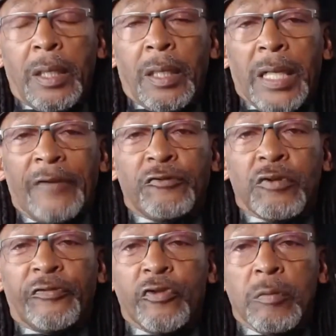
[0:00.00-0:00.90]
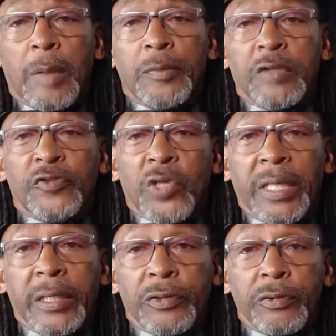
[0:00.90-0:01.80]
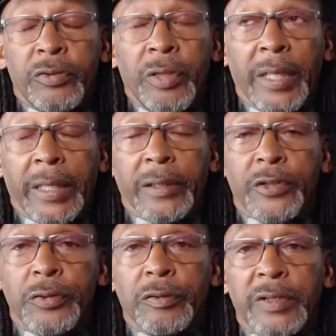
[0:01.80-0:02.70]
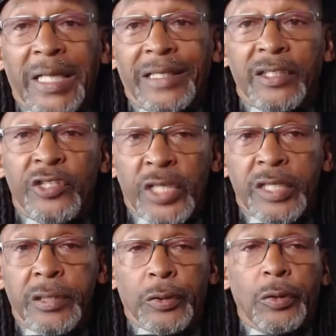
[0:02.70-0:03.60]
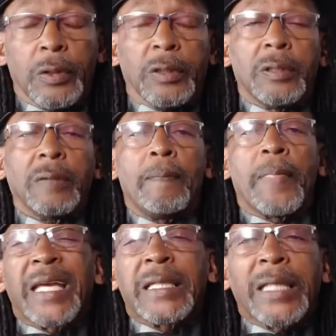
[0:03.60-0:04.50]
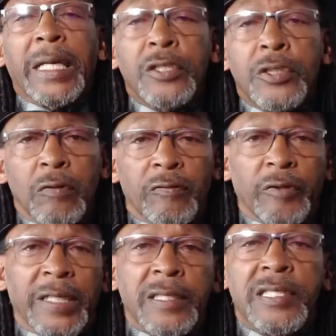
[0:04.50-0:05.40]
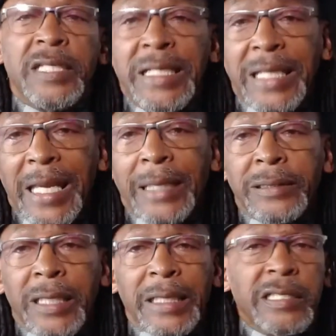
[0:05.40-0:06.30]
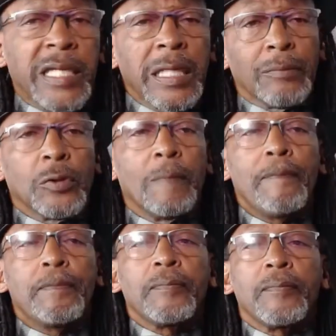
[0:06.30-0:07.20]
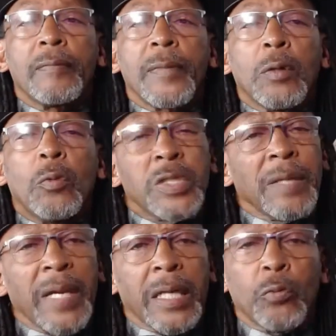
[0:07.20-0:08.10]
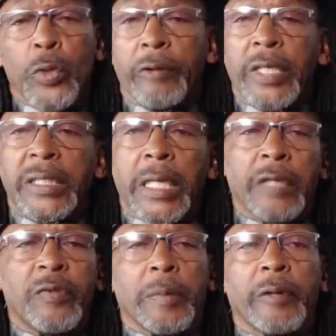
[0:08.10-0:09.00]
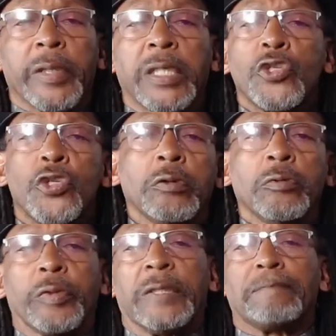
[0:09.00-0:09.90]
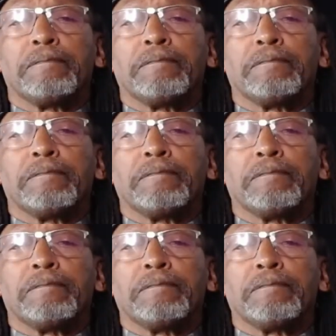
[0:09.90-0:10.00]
After a few moments of time trying to digest it all, I glanced over, and sitting at a table was a man wearing Native American jewelry,